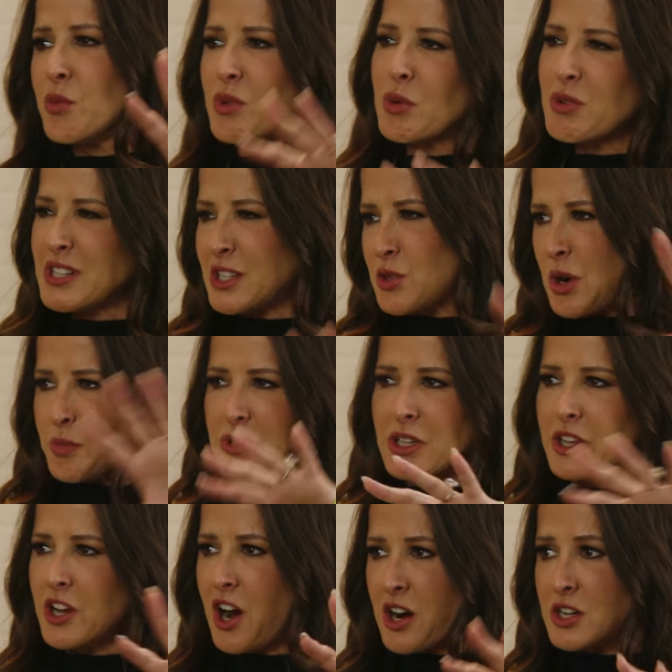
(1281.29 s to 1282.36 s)
and we were
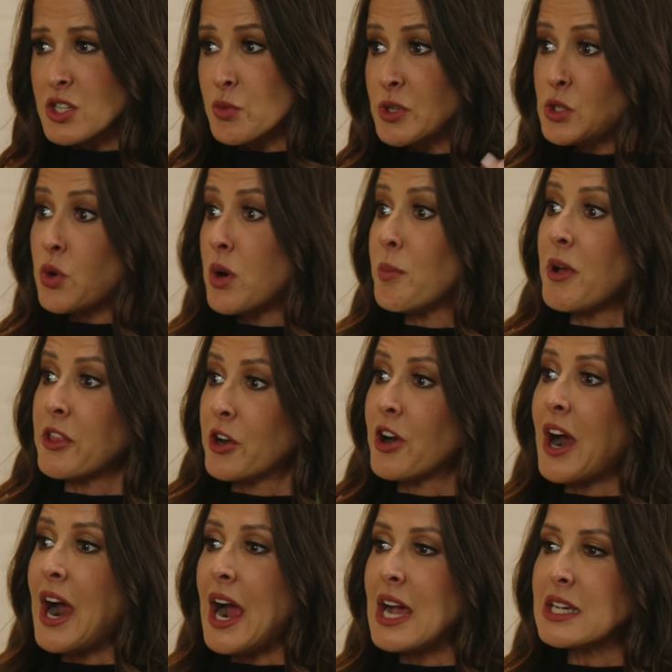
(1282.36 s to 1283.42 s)
disrupting the yard, so we tore up all the
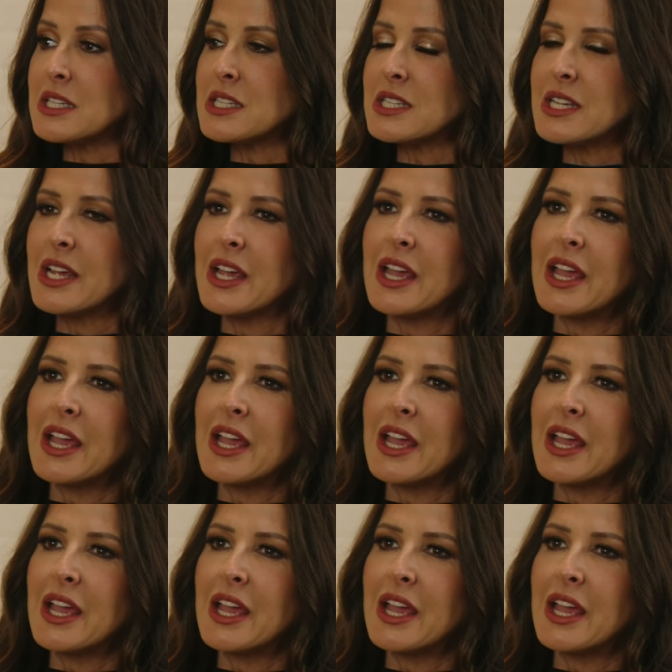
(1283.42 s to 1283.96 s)
grass.